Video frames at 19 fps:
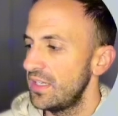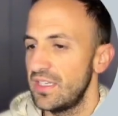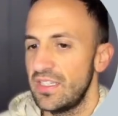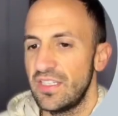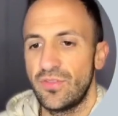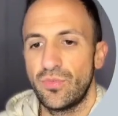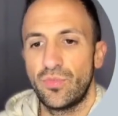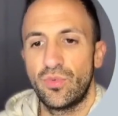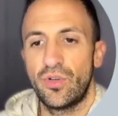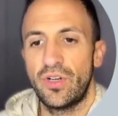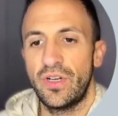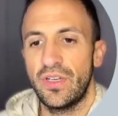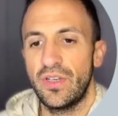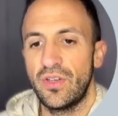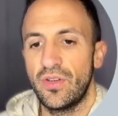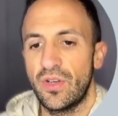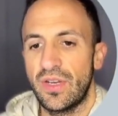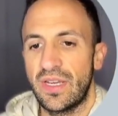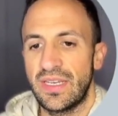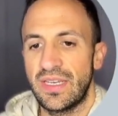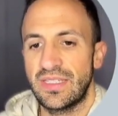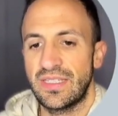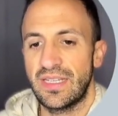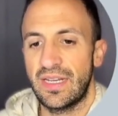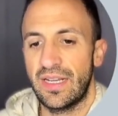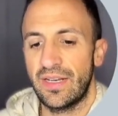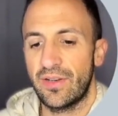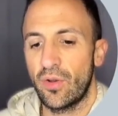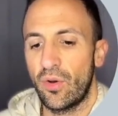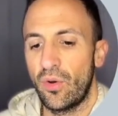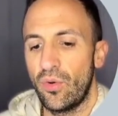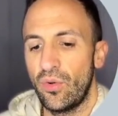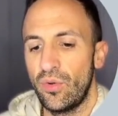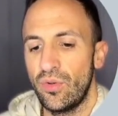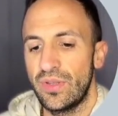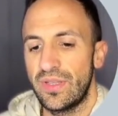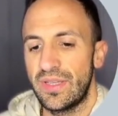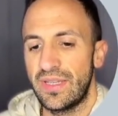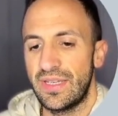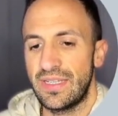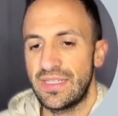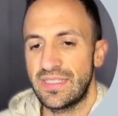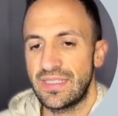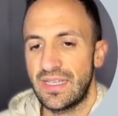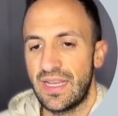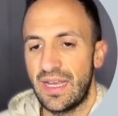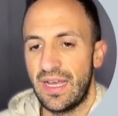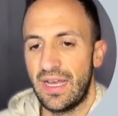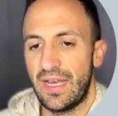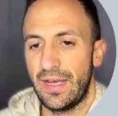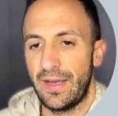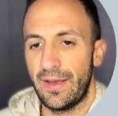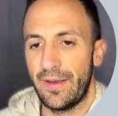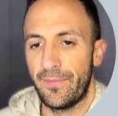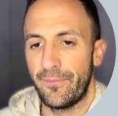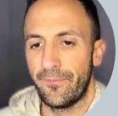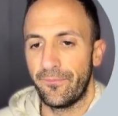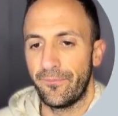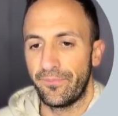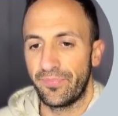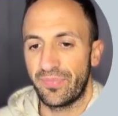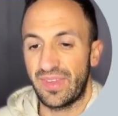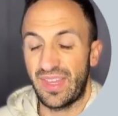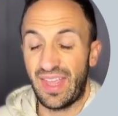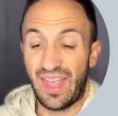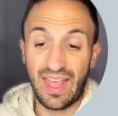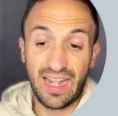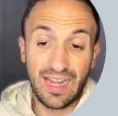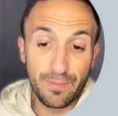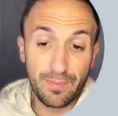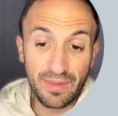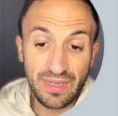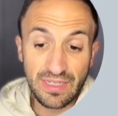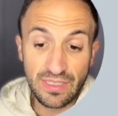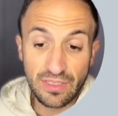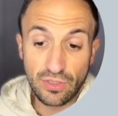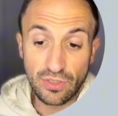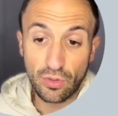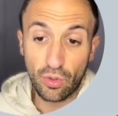is where you can select all these elements